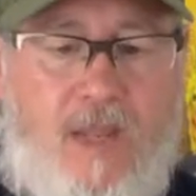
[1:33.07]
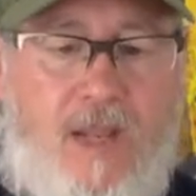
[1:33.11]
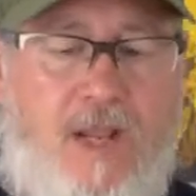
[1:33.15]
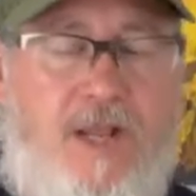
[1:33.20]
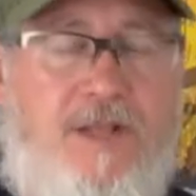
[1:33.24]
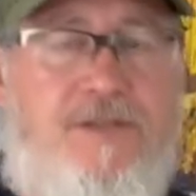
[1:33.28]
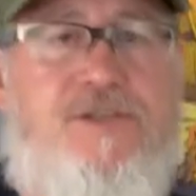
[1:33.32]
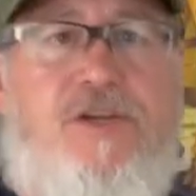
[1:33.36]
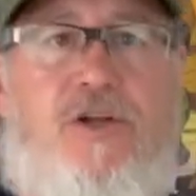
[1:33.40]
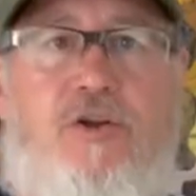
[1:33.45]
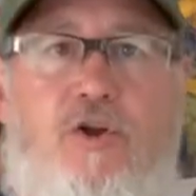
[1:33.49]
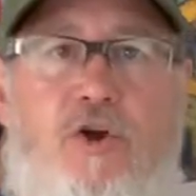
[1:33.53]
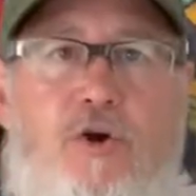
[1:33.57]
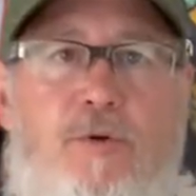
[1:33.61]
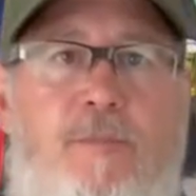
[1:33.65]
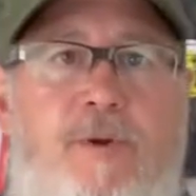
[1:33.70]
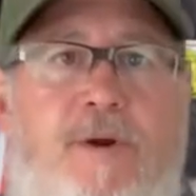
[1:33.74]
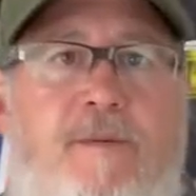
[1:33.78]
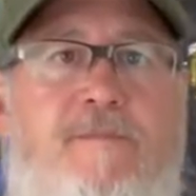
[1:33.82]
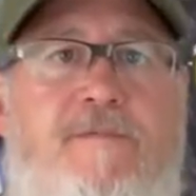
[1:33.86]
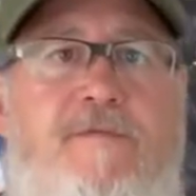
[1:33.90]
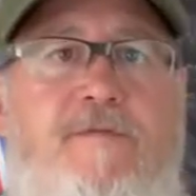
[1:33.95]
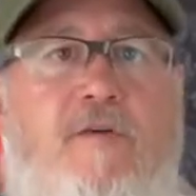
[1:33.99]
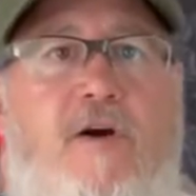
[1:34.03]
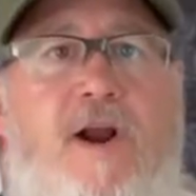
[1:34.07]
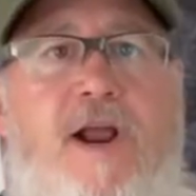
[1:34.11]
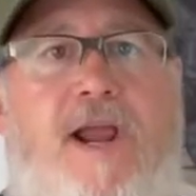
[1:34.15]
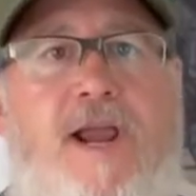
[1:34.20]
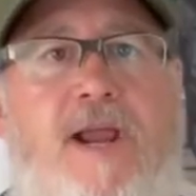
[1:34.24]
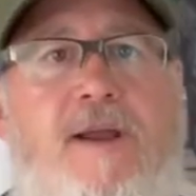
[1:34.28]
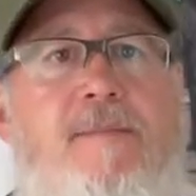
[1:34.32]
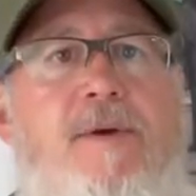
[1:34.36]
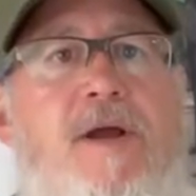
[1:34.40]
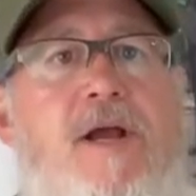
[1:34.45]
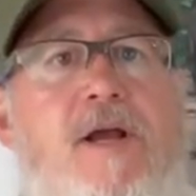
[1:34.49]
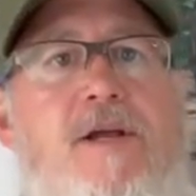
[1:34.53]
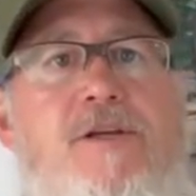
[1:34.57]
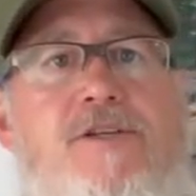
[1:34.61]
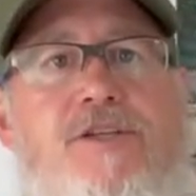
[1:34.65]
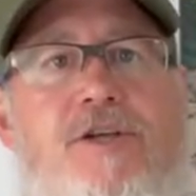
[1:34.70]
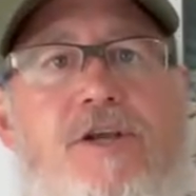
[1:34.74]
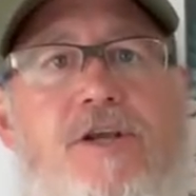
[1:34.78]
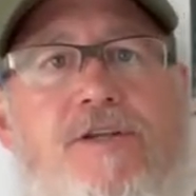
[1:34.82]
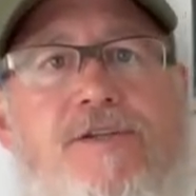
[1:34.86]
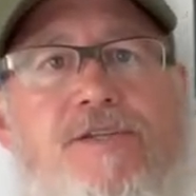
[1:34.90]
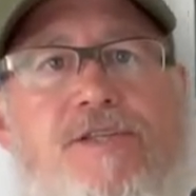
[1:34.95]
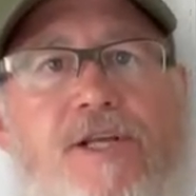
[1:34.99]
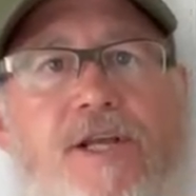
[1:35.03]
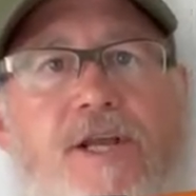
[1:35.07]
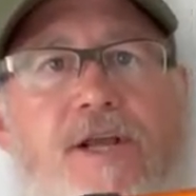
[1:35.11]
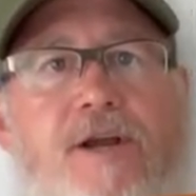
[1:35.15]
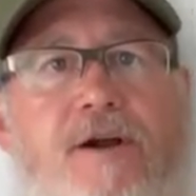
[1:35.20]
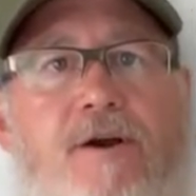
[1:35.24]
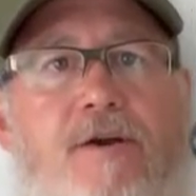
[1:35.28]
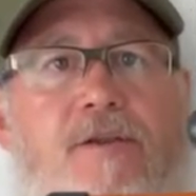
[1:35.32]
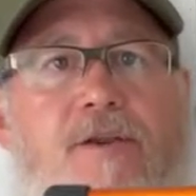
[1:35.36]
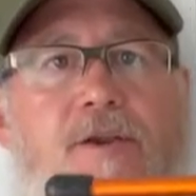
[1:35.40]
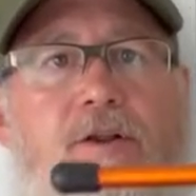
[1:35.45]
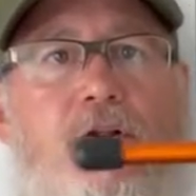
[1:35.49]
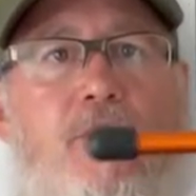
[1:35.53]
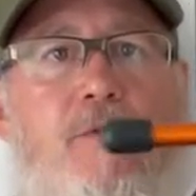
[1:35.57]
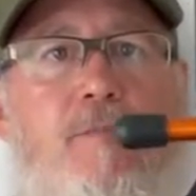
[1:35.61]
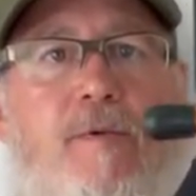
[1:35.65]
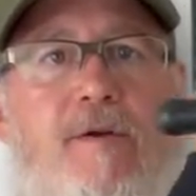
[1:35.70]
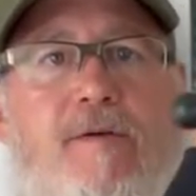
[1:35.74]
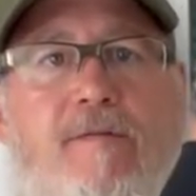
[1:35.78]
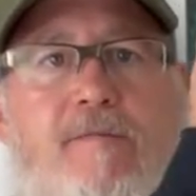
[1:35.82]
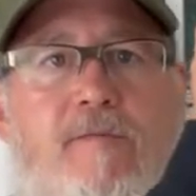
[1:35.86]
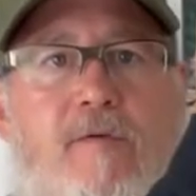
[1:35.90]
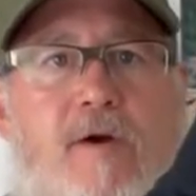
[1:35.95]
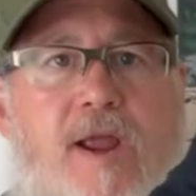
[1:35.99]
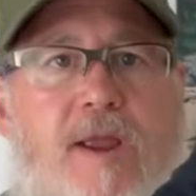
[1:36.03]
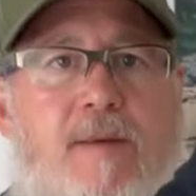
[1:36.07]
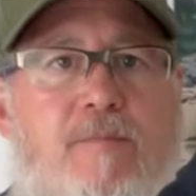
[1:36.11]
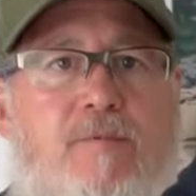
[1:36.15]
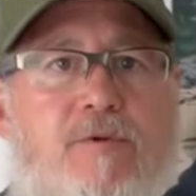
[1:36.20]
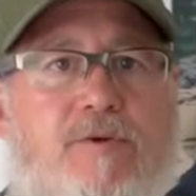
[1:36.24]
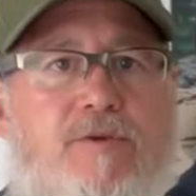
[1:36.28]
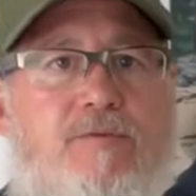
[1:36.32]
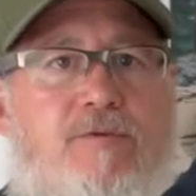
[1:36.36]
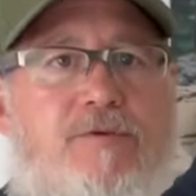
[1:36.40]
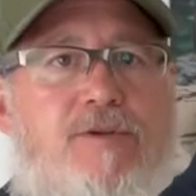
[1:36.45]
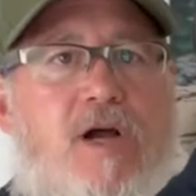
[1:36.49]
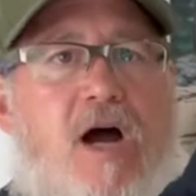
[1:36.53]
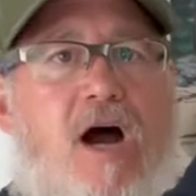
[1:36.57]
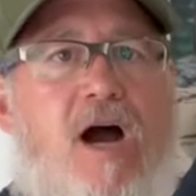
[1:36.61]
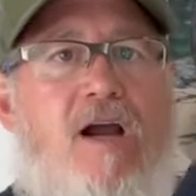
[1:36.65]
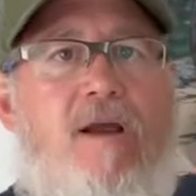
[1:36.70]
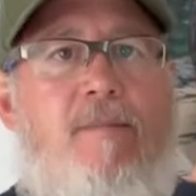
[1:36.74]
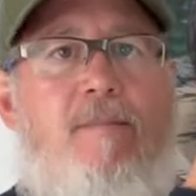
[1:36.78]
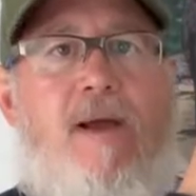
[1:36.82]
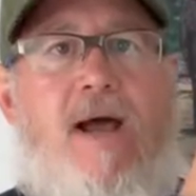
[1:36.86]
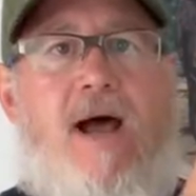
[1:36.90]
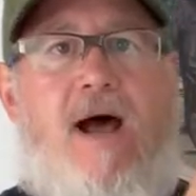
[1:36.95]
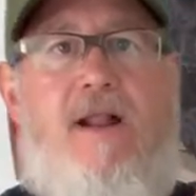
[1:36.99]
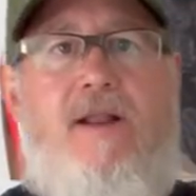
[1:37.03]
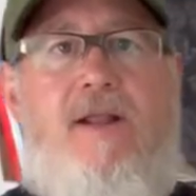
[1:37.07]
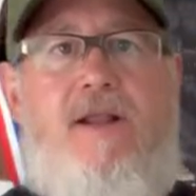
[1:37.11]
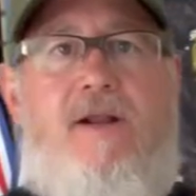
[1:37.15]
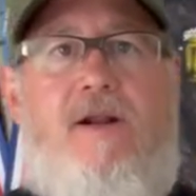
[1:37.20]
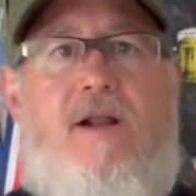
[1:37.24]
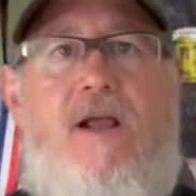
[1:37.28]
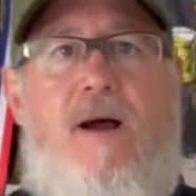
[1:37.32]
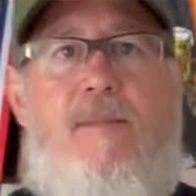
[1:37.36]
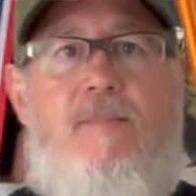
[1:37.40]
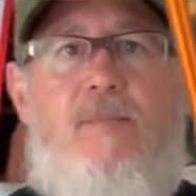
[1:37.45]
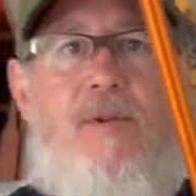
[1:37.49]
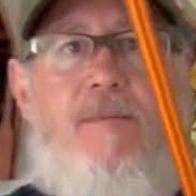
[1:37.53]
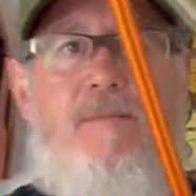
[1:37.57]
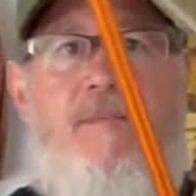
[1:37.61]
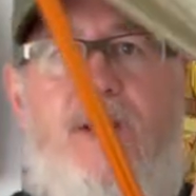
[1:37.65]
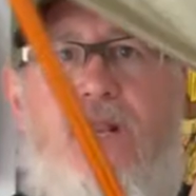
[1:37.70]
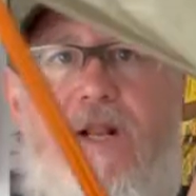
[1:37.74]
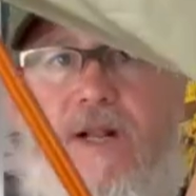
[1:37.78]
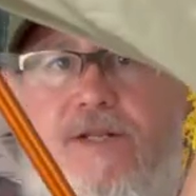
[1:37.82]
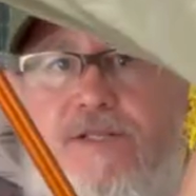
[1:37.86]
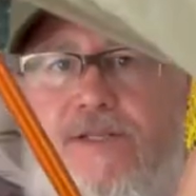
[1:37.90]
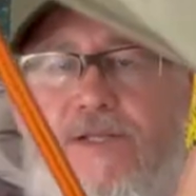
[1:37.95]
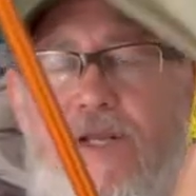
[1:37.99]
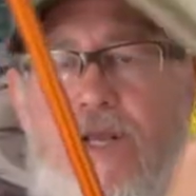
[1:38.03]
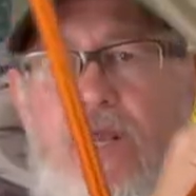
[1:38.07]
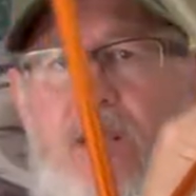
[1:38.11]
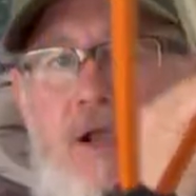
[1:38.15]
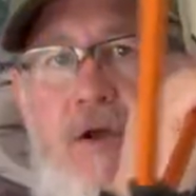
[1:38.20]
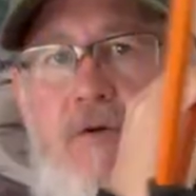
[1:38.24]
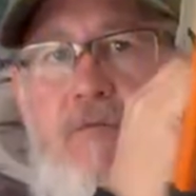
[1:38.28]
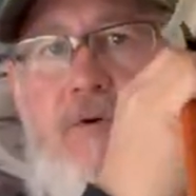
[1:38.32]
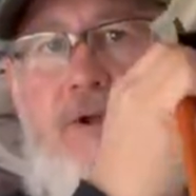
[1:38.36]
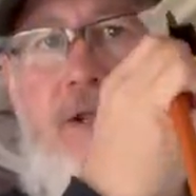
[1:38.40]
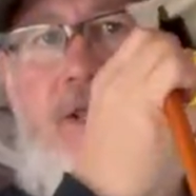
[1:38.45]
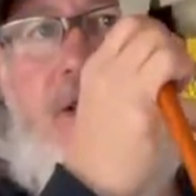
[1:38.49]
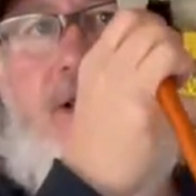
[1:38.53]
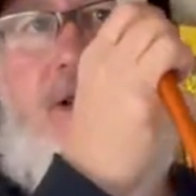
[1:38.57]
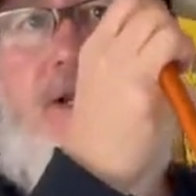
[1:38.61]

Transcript: It's aluminum frame. So you can see here the aluminum frame, which we'll talk about in a couple of minutes when we get